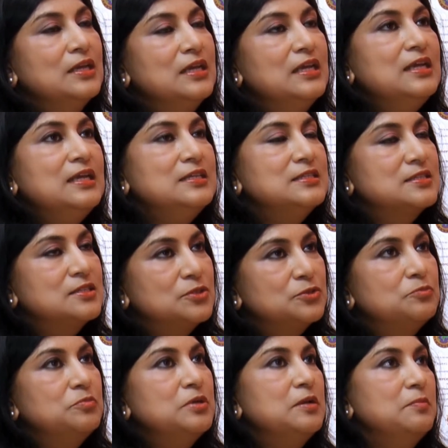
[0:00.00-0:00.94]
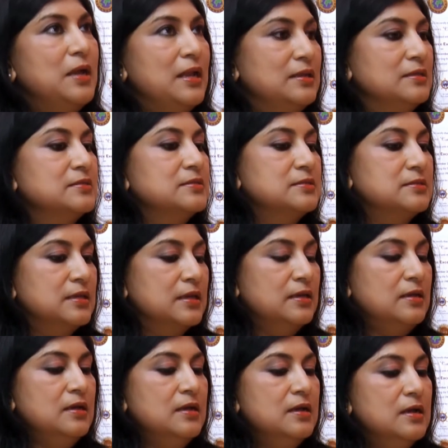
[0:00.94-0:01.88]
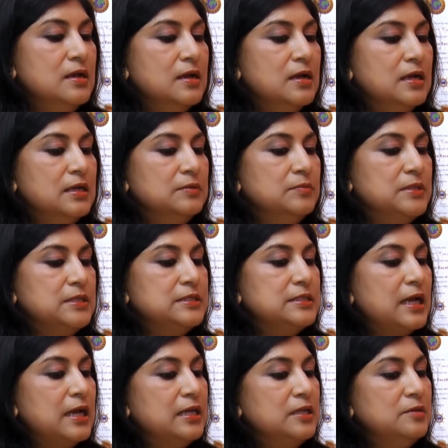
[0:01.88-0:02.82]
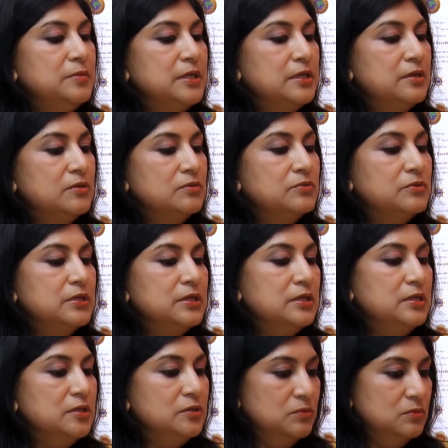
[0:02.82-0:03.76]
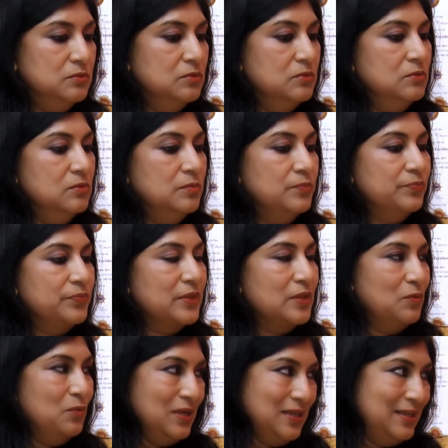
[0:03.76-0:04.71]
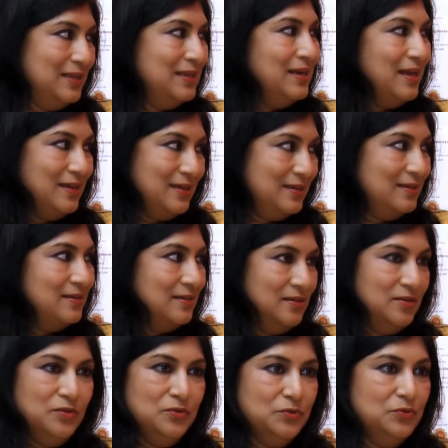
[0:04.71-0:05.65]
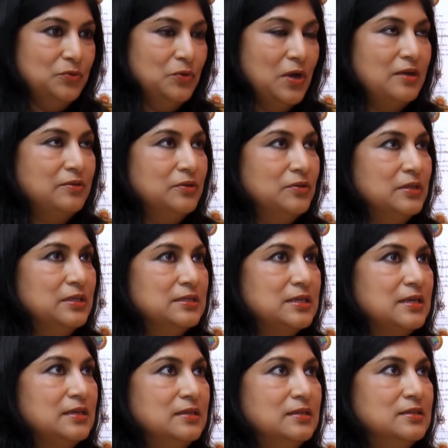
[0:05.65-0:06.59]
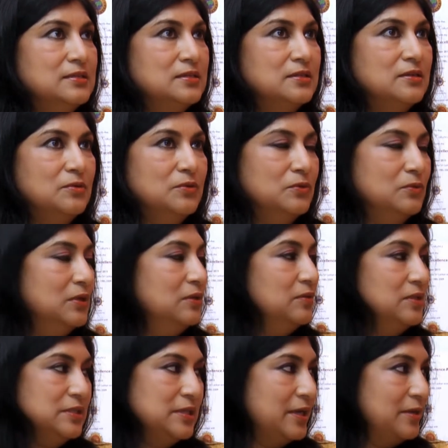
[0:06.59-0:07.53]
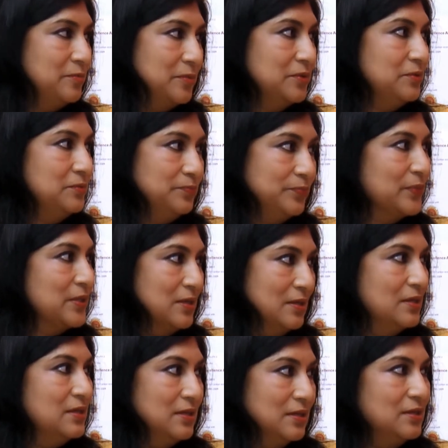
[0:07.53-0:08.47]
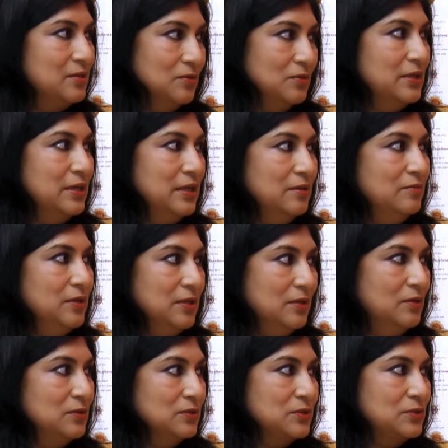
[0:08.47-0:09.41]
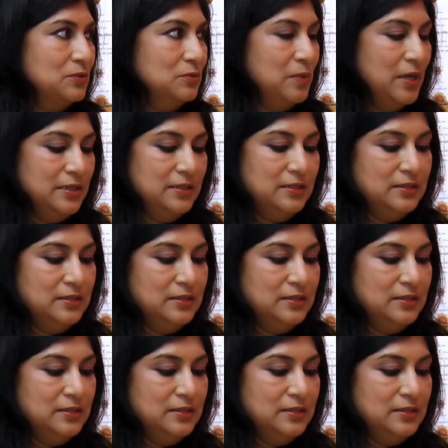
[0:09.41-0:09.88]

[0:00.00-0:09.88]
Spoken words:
it should be a balanced thing. The child may not really know what they like. You have to decide this around O-level time, no? A-level also, by